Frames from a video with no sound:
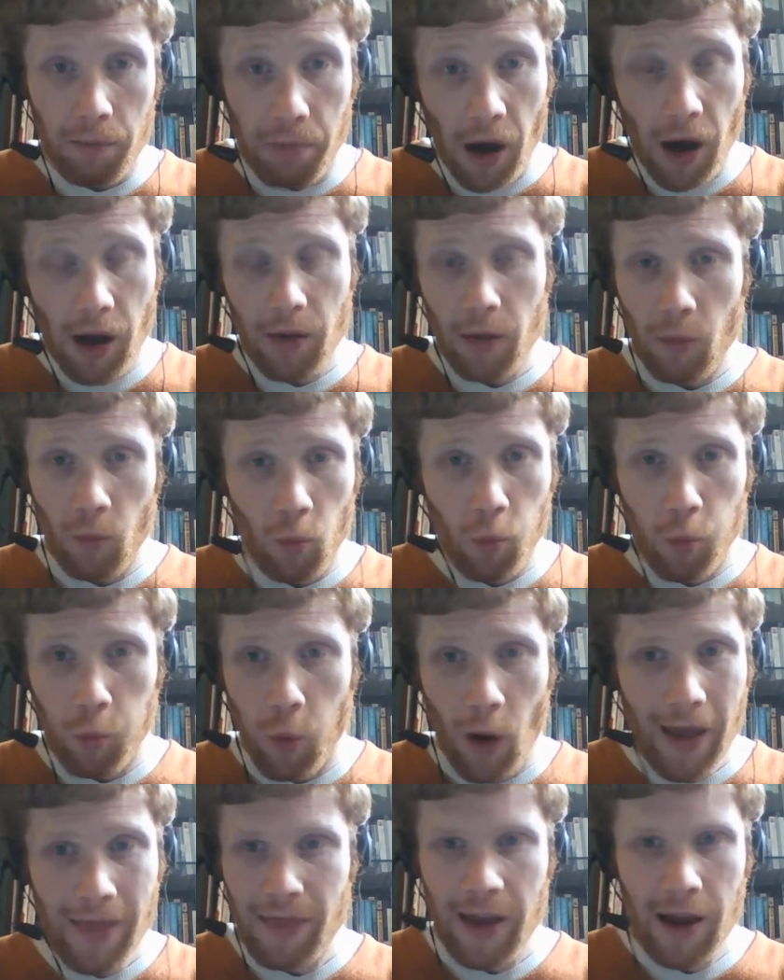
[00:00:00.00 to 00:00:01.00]
But
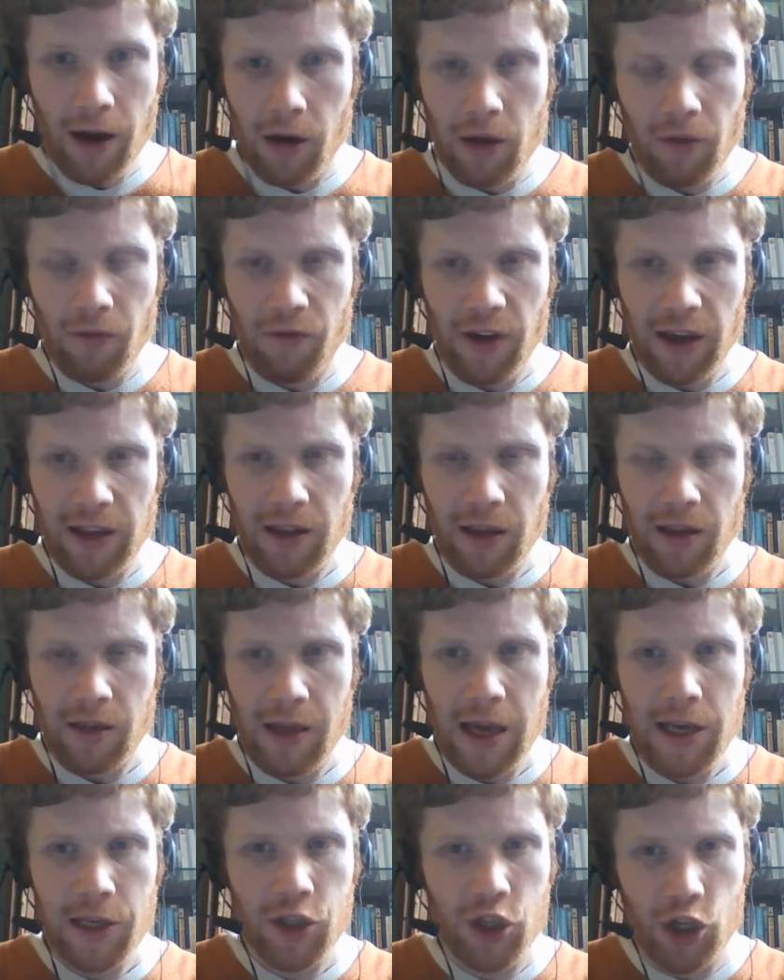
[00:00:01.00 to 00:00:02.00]
when they are convicted,
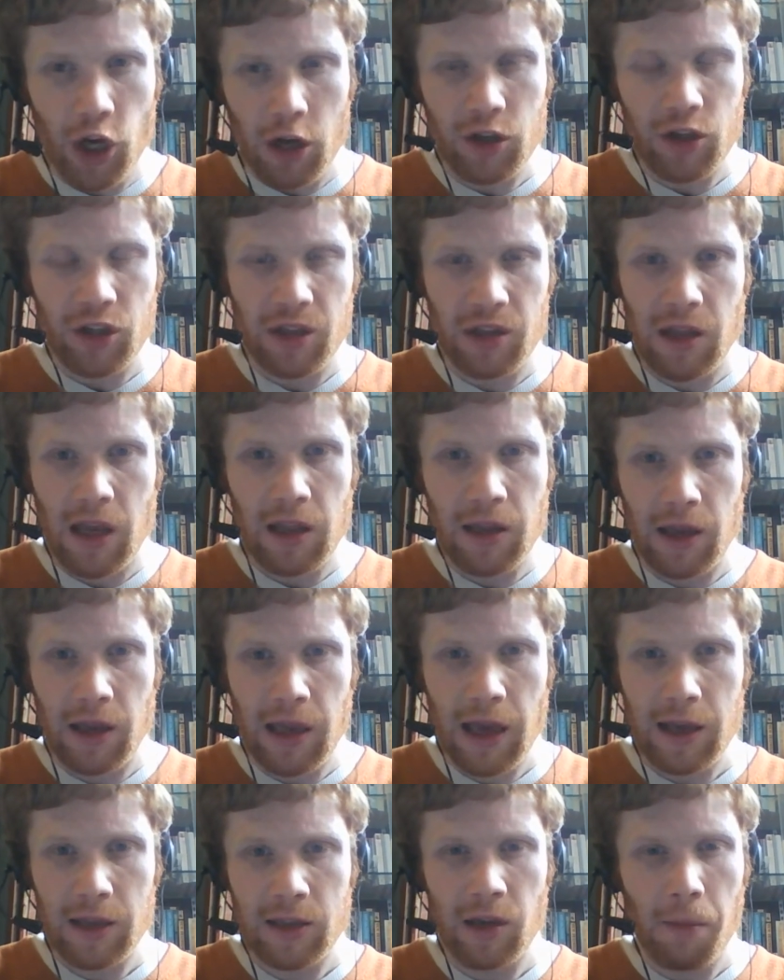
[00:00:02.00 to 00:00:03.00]
these judges need to
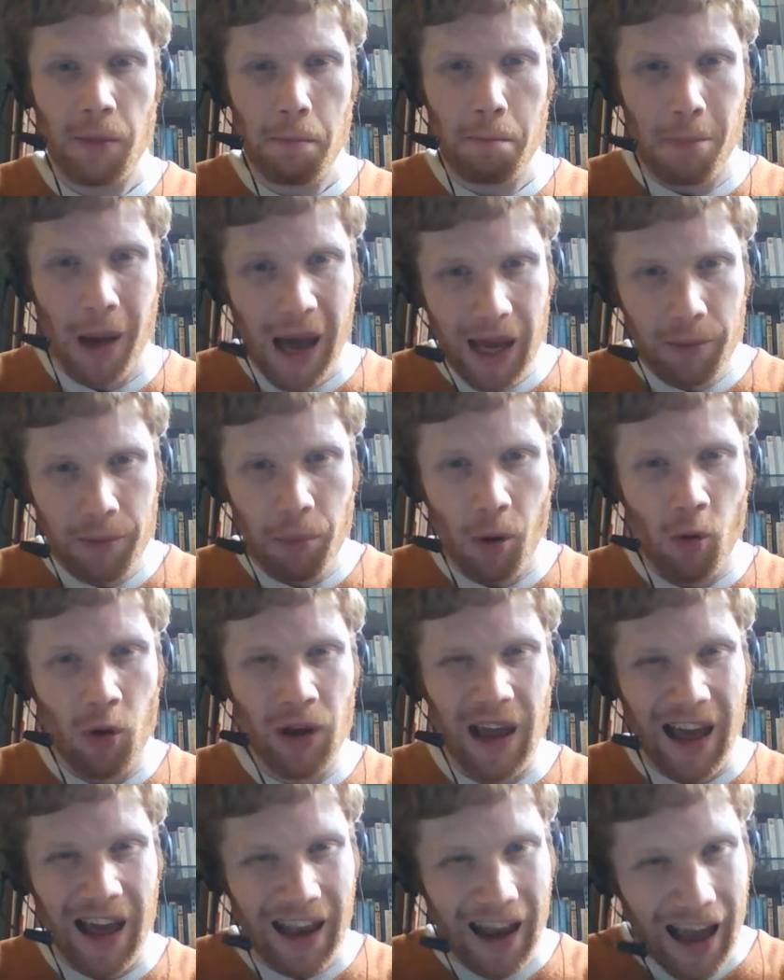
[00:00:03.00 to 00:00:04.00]
get some
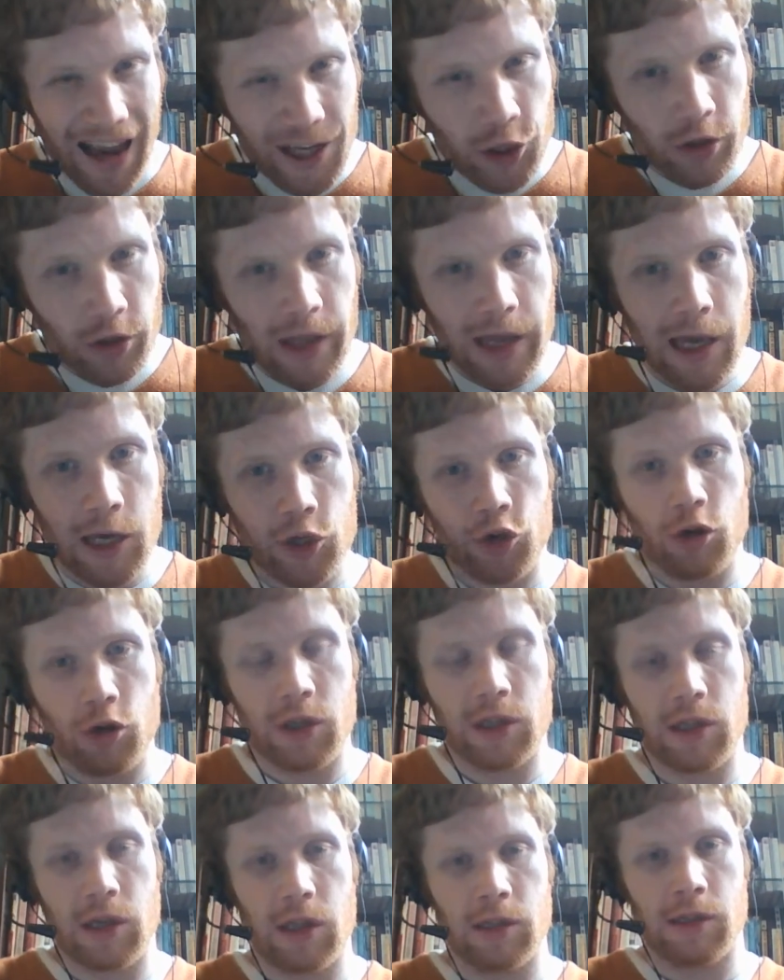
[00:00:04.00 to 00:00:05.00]
backbone and actually issue
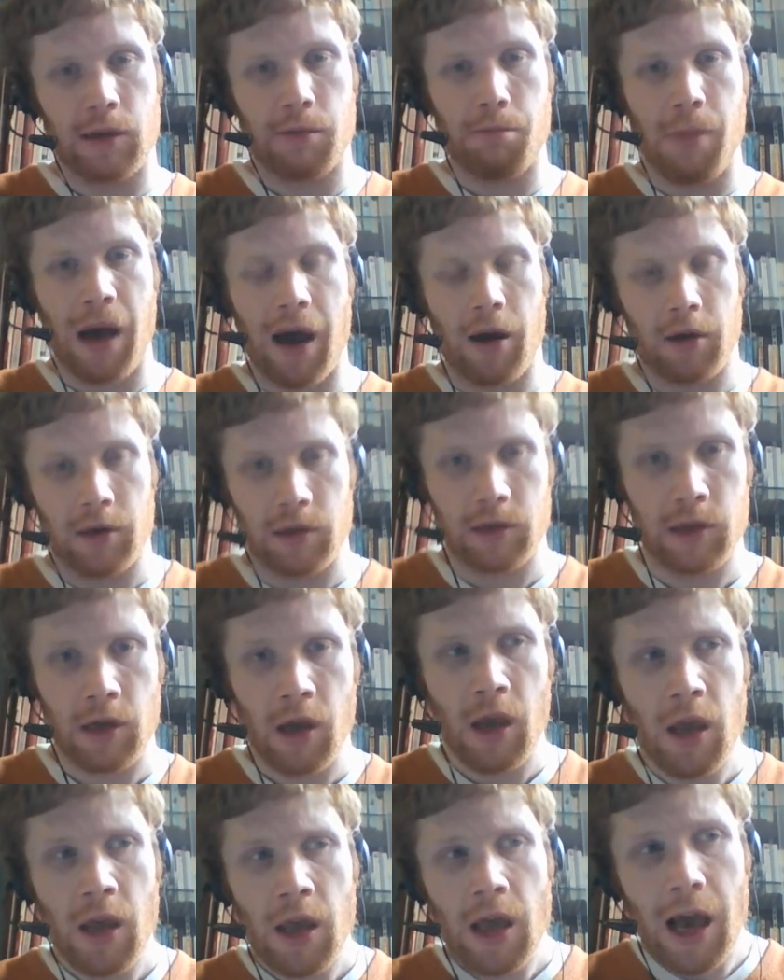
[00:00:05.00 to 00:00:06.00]
a sentence that matters.
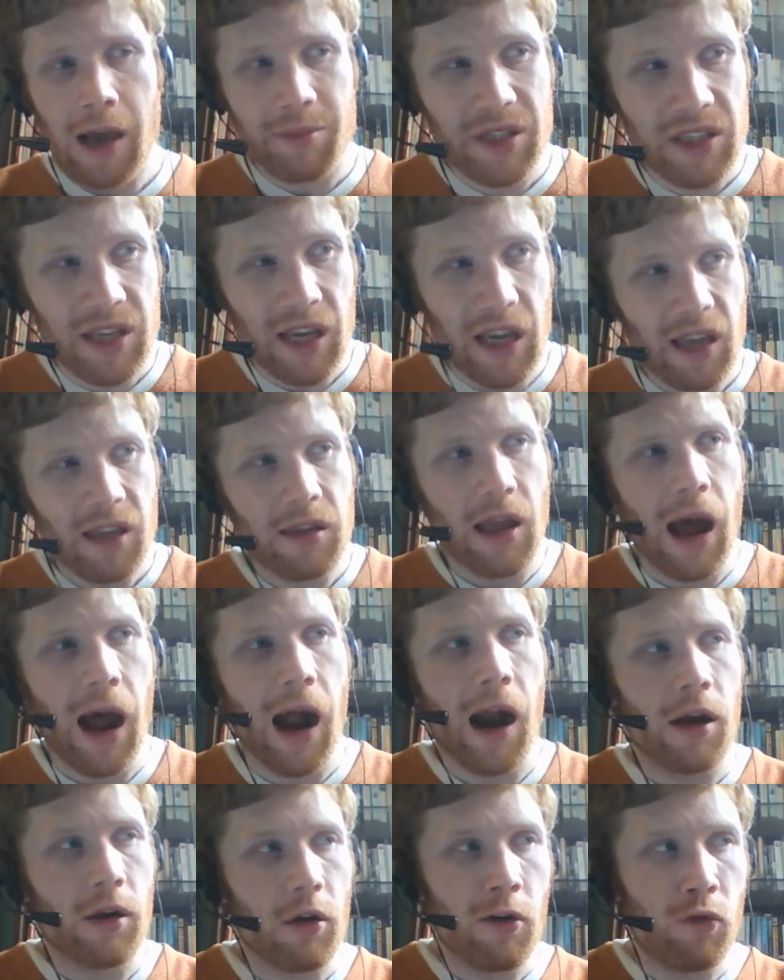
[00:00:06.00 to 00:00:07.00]
I'm sick and
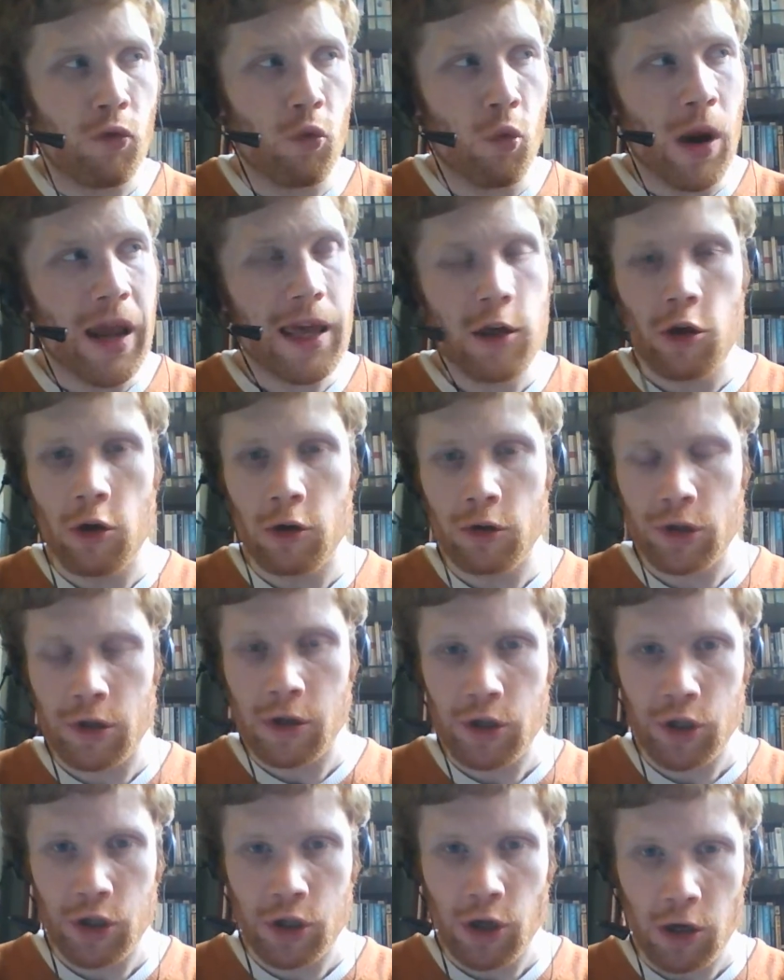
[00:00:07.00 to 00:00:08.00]
tired of weak,
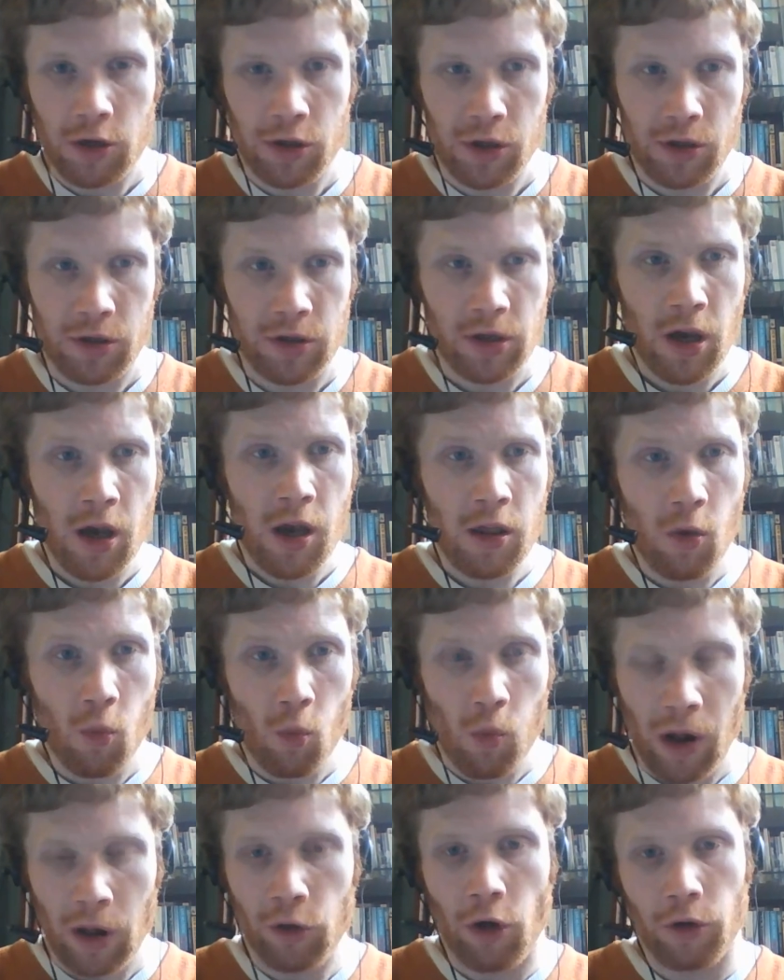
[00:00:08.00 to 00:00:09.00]
useless judges that
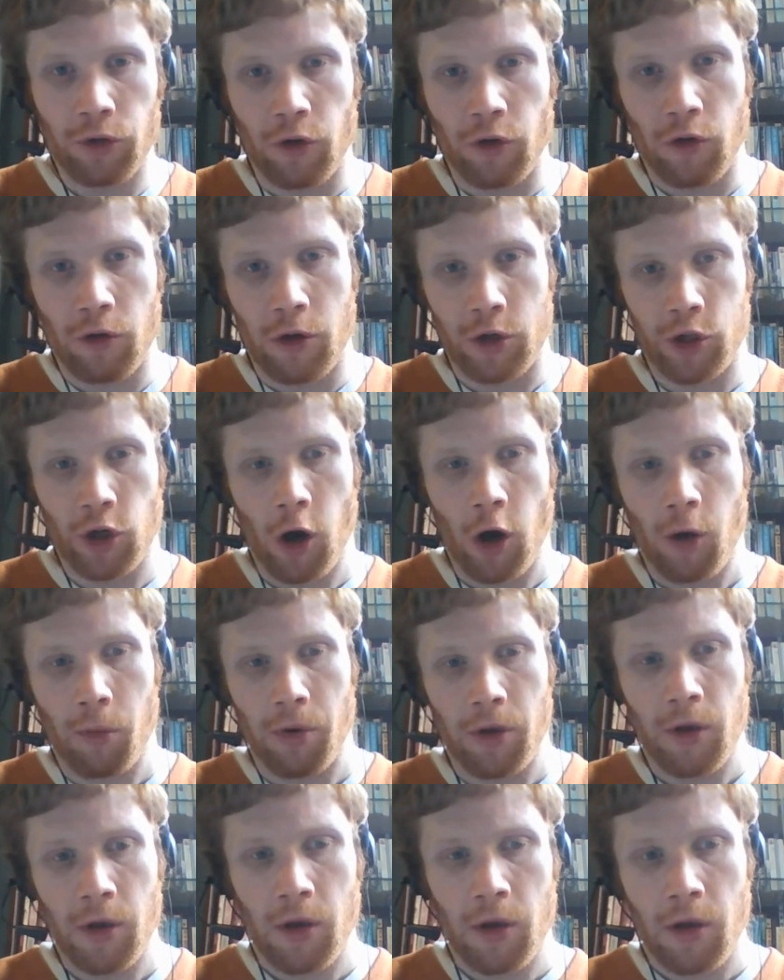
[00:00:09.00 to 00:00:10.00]
will not do their job.